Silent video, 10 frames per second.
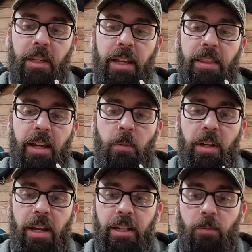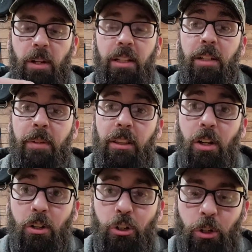And that way I can run a little bit
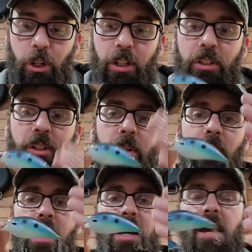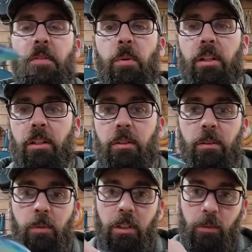larger hook. So if you want to
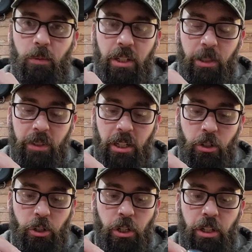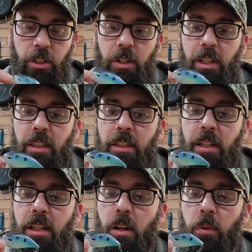run a little bit larger hook, you can get
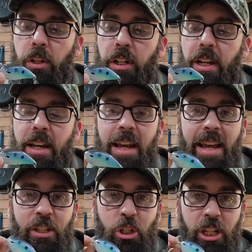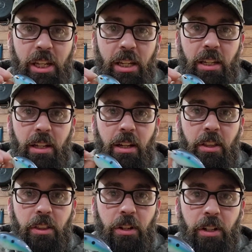the owner
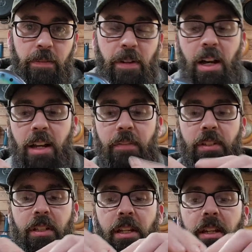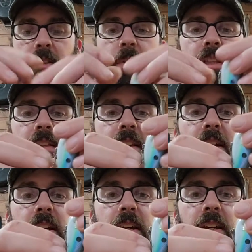ST35s. And the way that
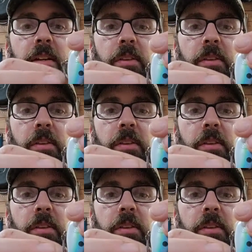they